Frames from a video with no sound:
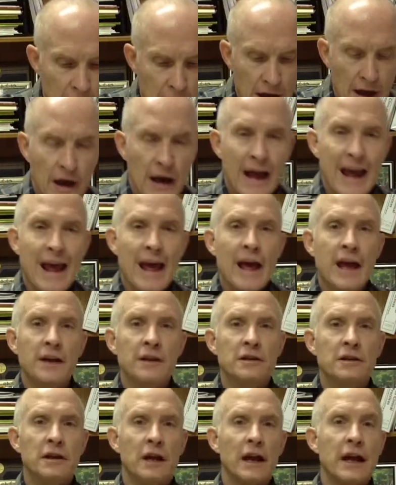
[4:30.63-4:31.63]
Uh,
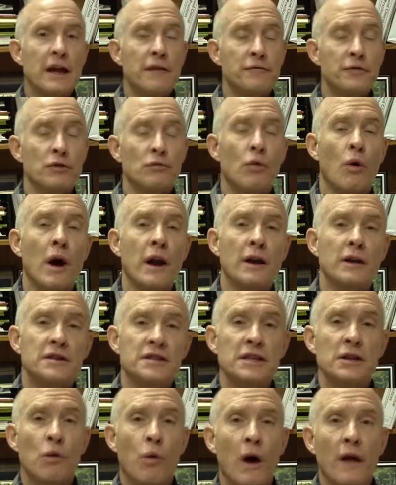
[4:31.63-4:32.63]
and uh, if you wanted to
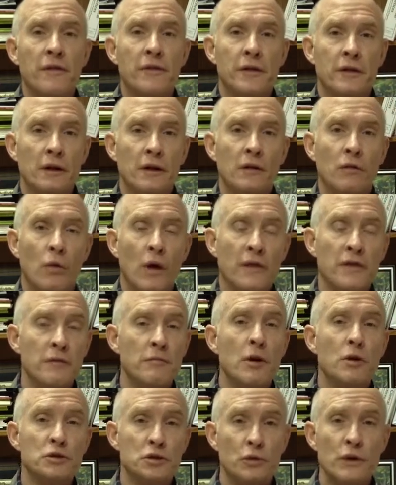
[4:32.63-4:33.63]
see what the, what the
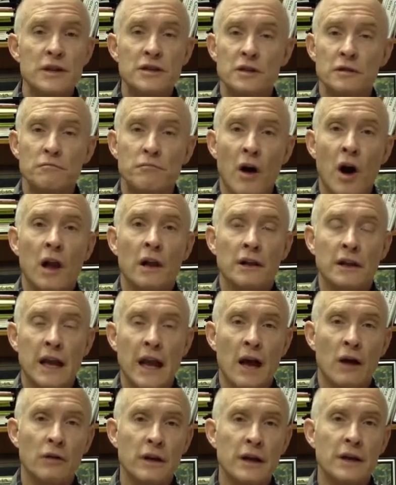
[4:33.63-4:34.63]
most recent pollen
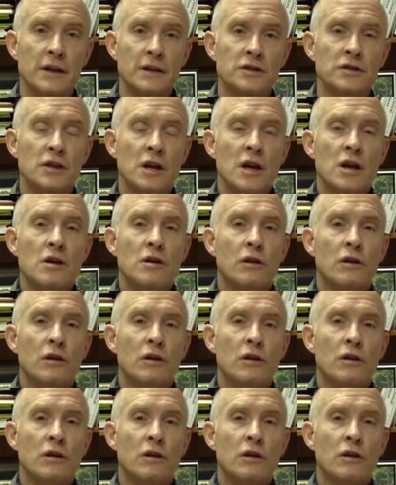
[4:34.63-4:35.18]
count is,